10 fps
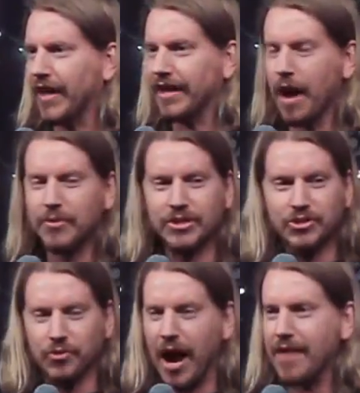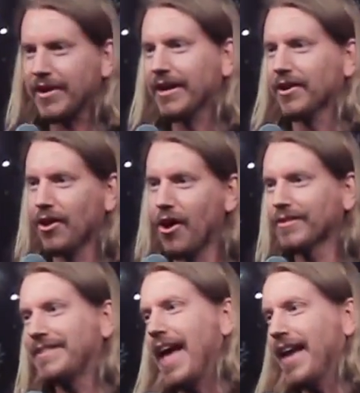I was driving
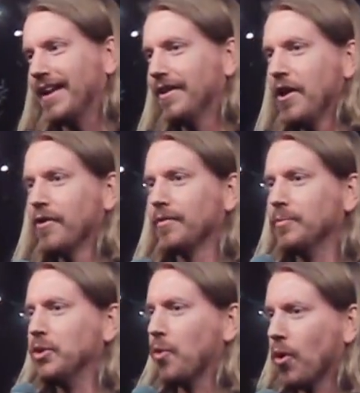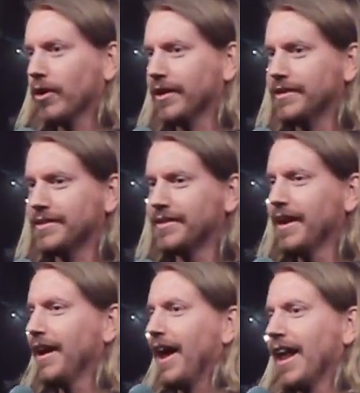along 10 from New Orleans,
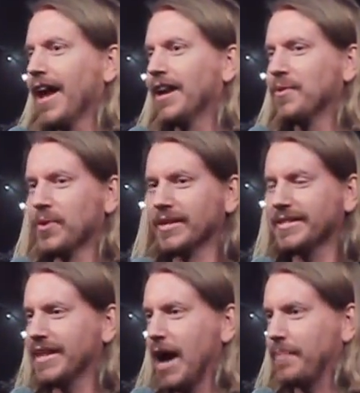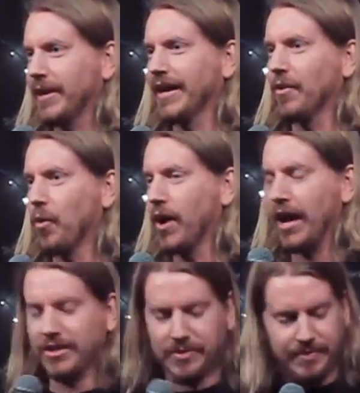and I didn't want to stop and get,
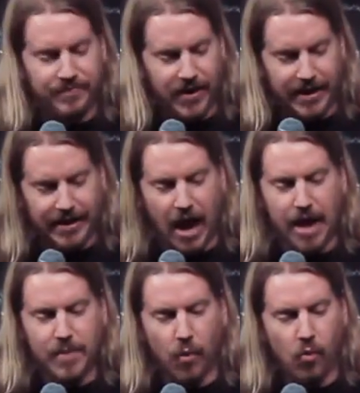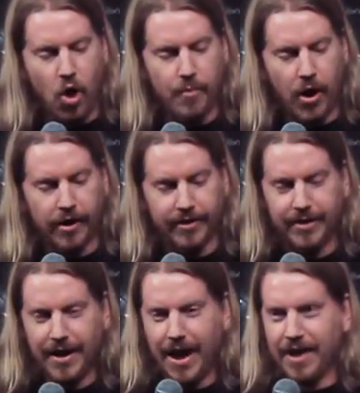I just fucking got them at Walmart
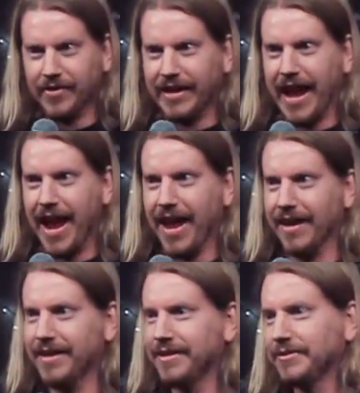out of a can.